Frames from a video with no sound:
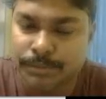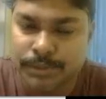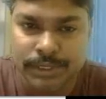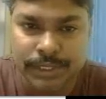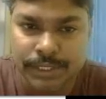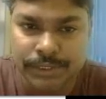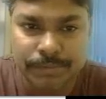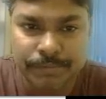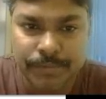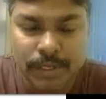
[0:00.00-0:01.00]

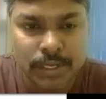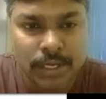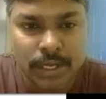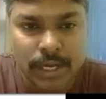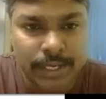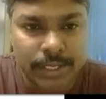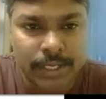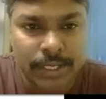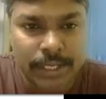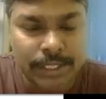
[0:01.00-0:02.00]
representation,
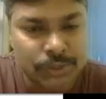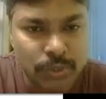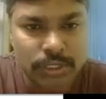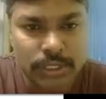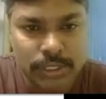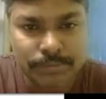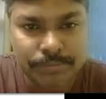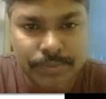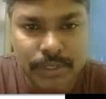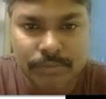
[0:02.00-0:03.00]
and in a short
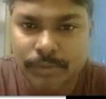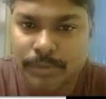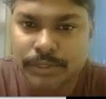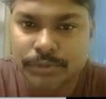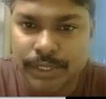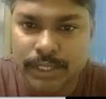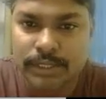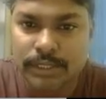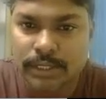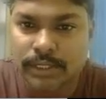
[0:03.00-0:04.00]
term we may
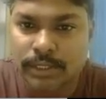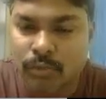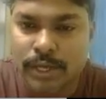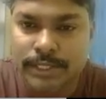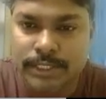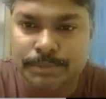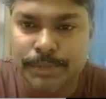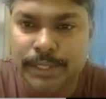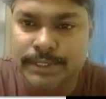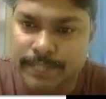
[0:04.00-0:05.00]
treat the voice
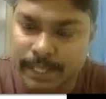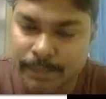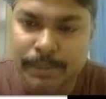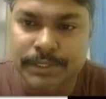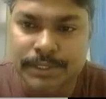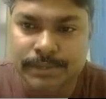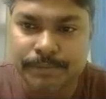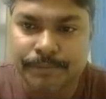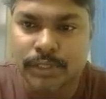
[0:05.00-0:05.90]
speech segments